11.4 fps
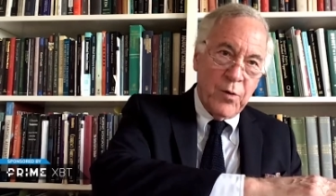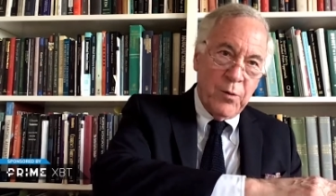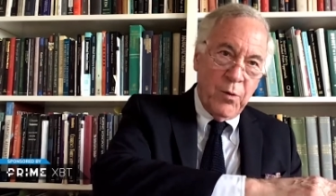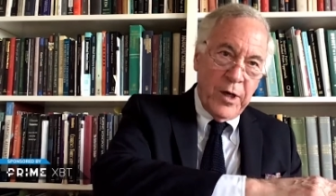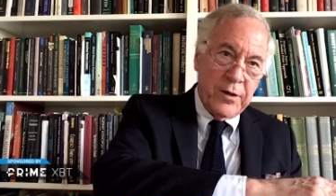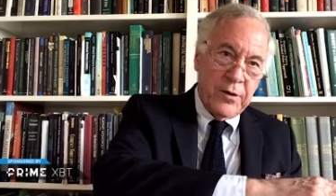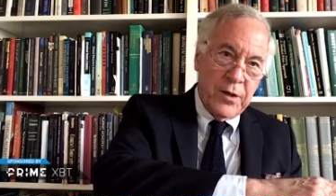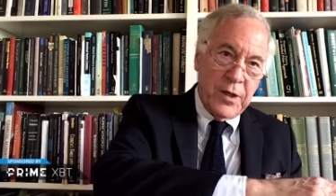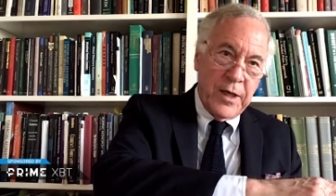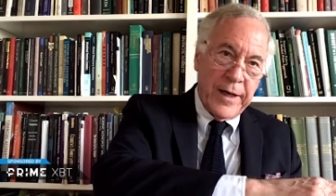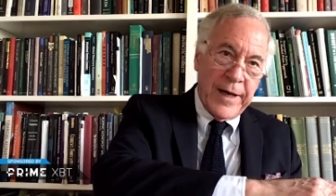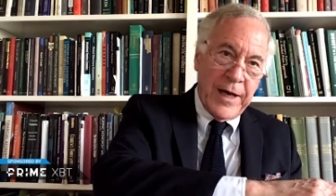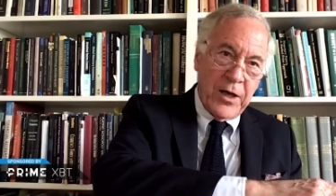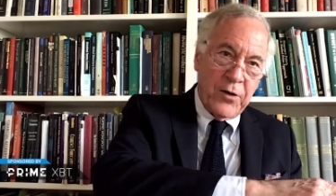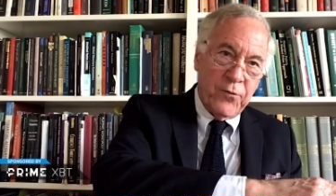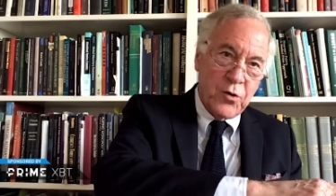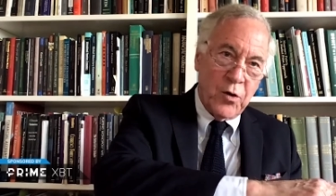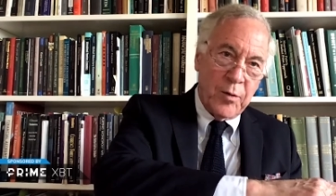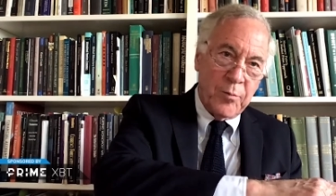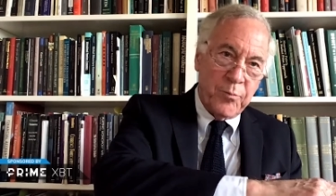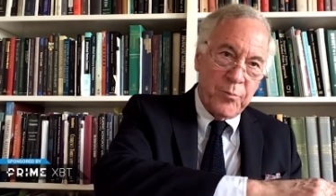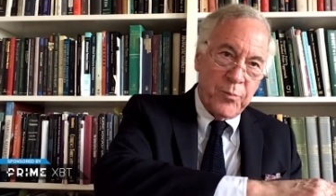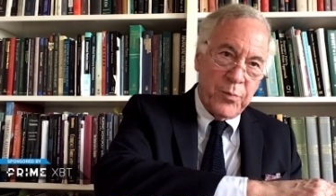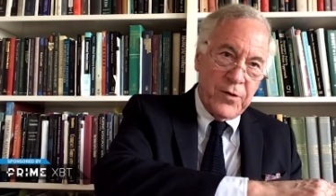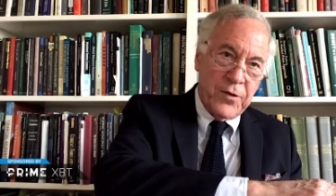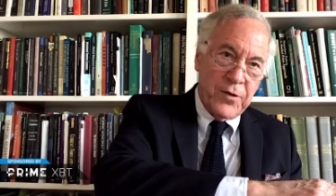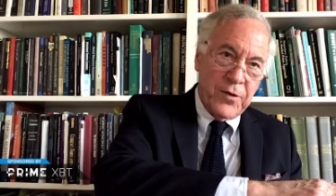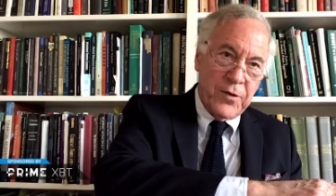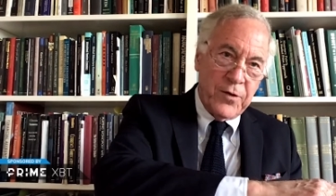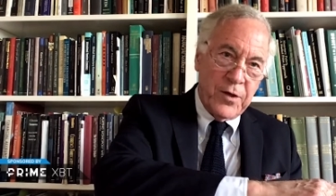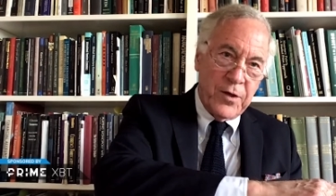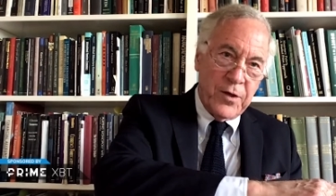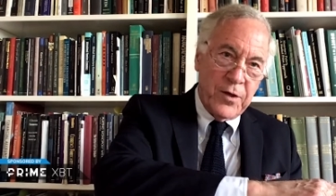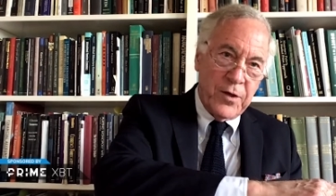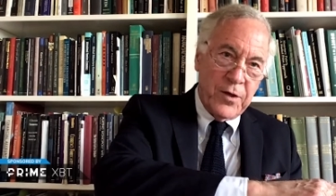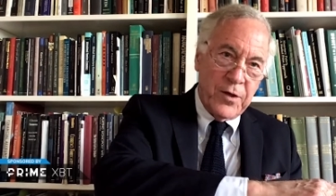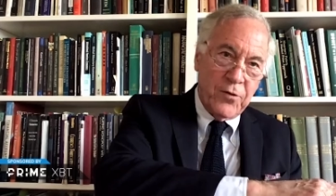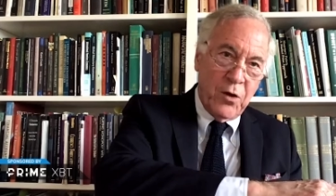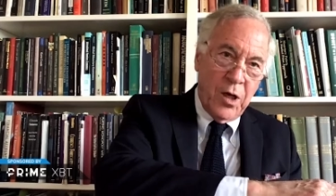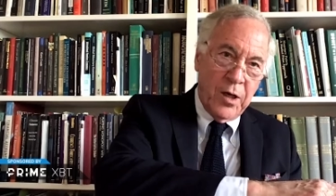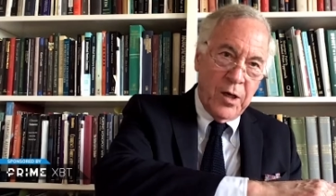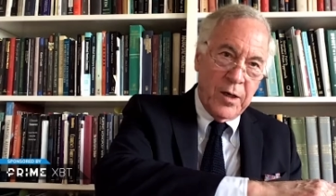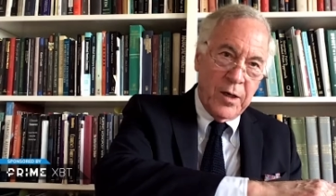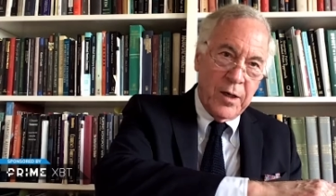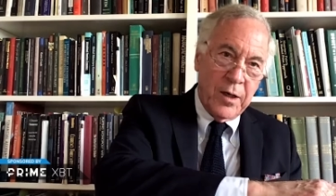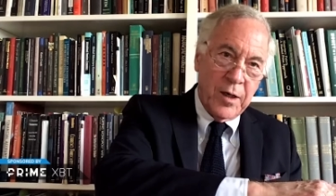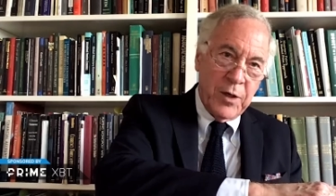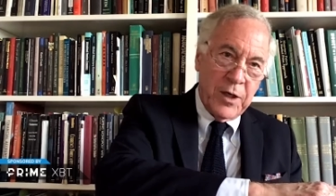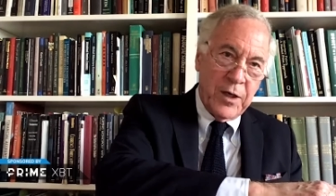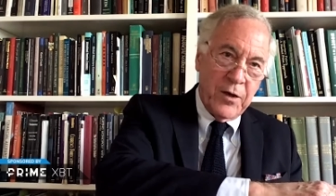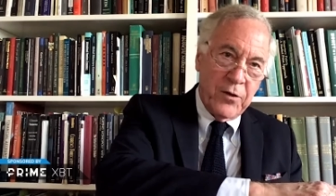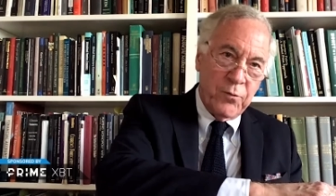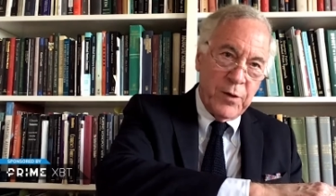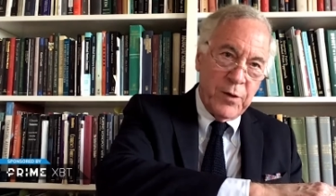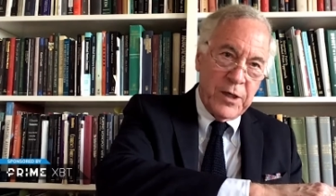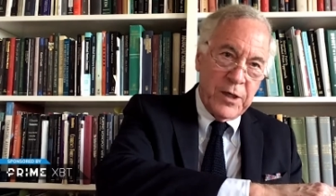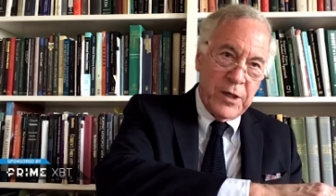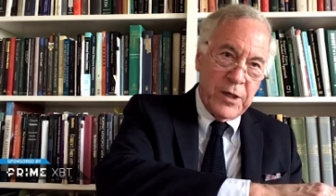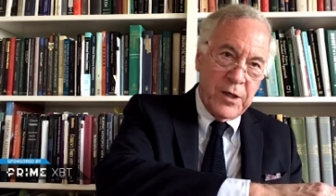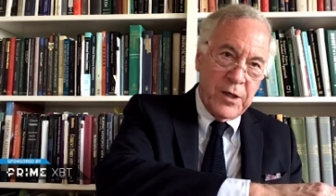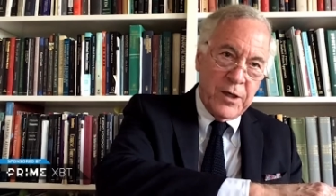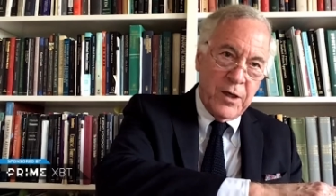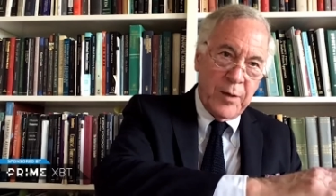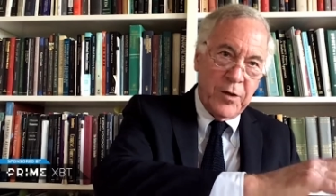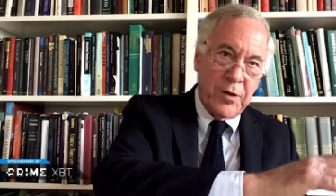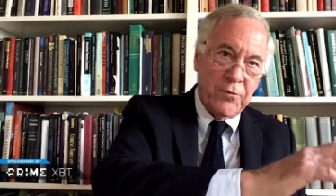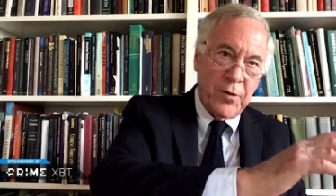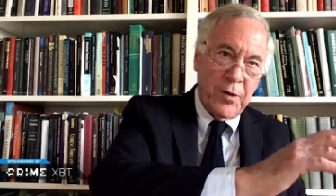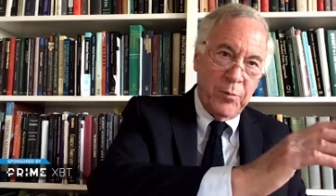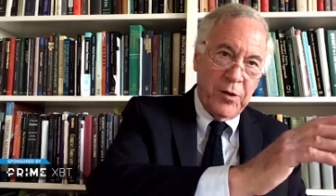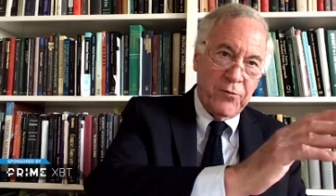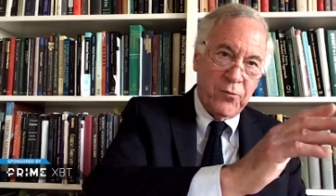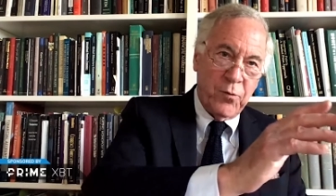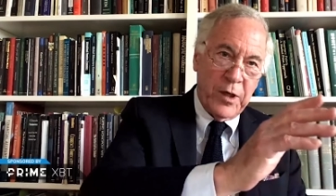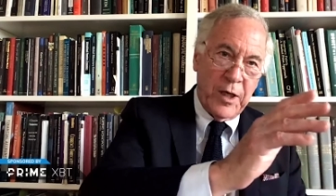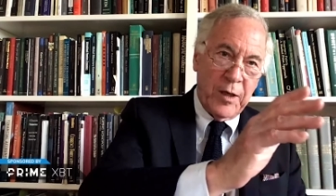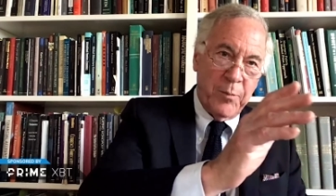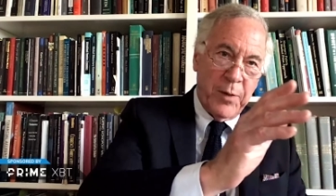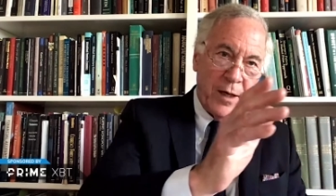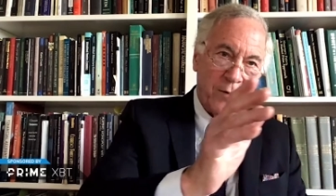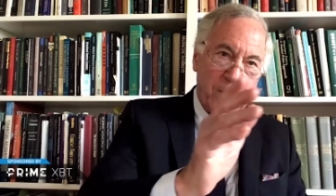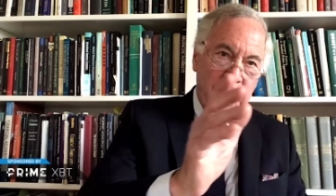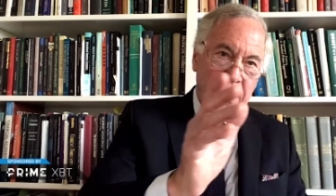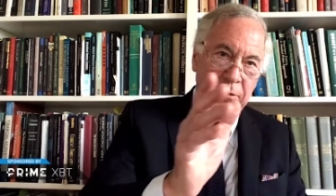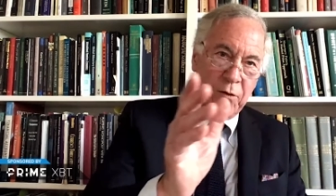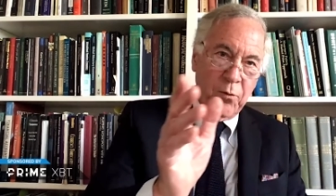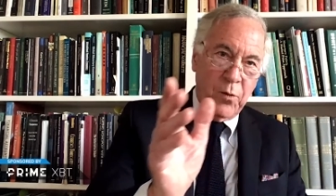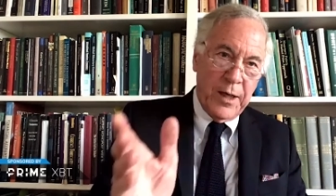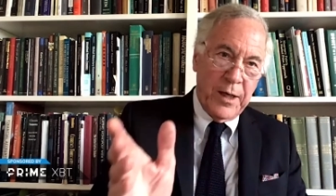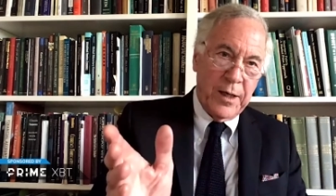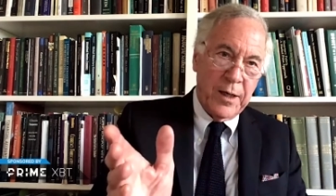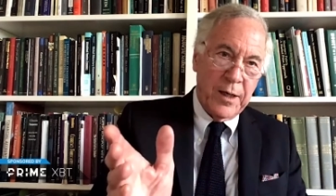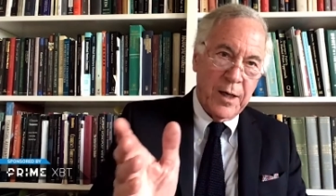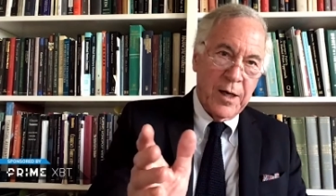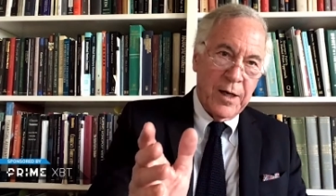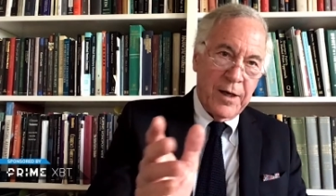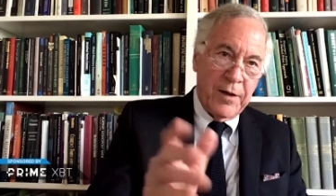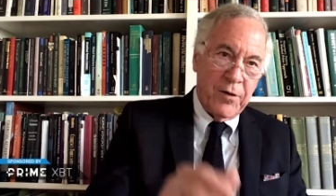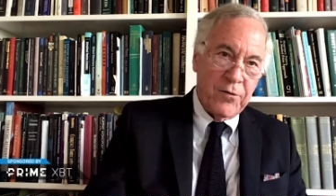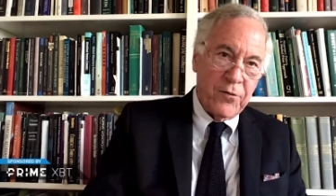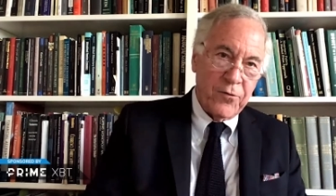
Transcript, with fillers: we want to get out of our short positions and go long because we know the sentiment's going to be swinging back the other way. Now, this